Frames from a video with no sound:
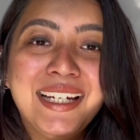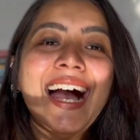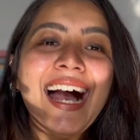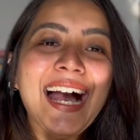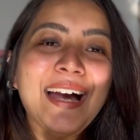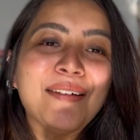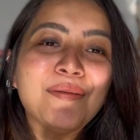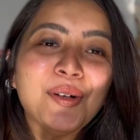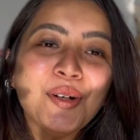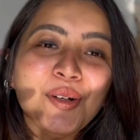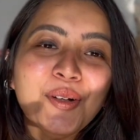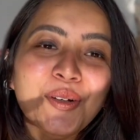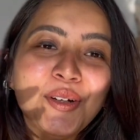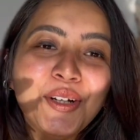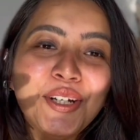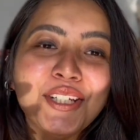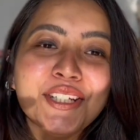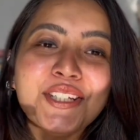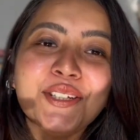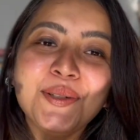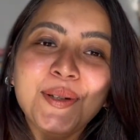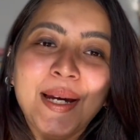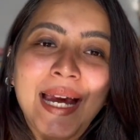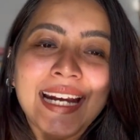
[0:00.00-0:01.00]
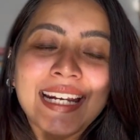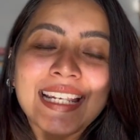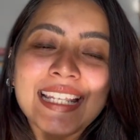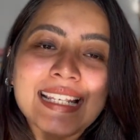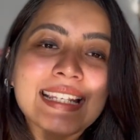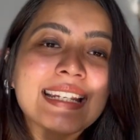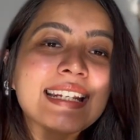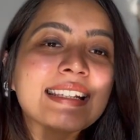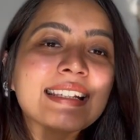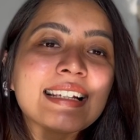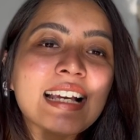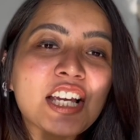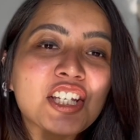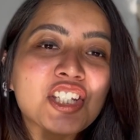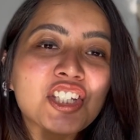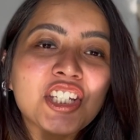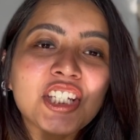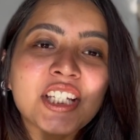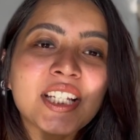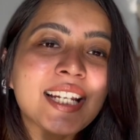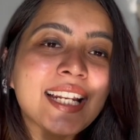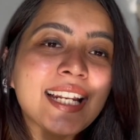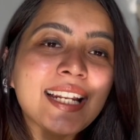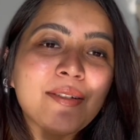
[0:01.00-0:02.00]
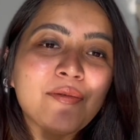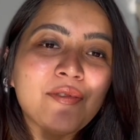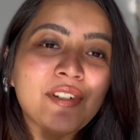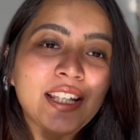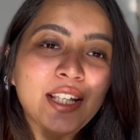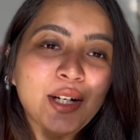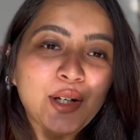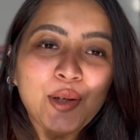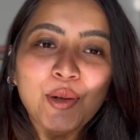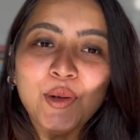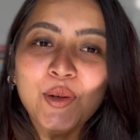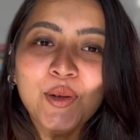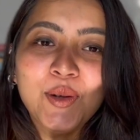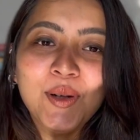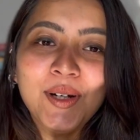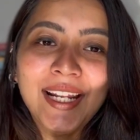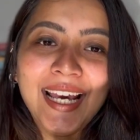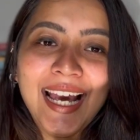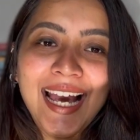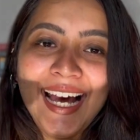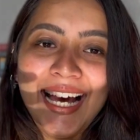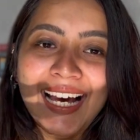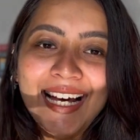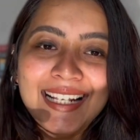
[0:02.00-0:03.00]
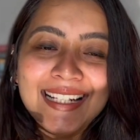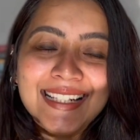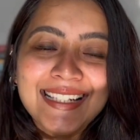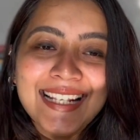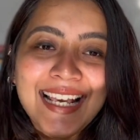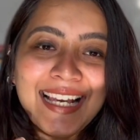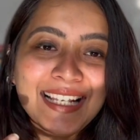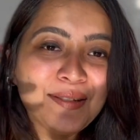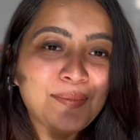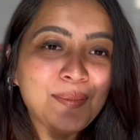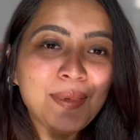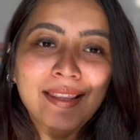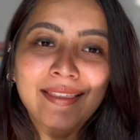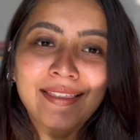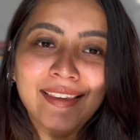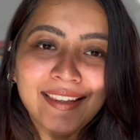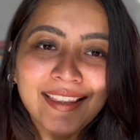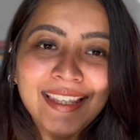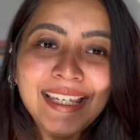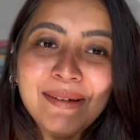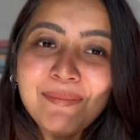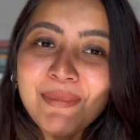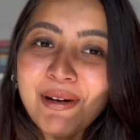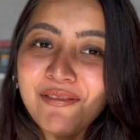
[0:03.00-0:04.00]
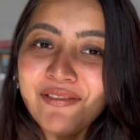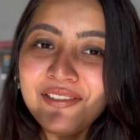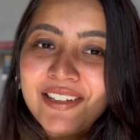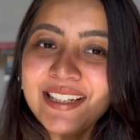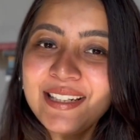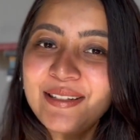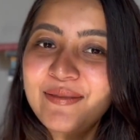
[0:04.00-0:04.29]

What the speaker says: I'm going to end this discussion with a quote, as has been the theme of this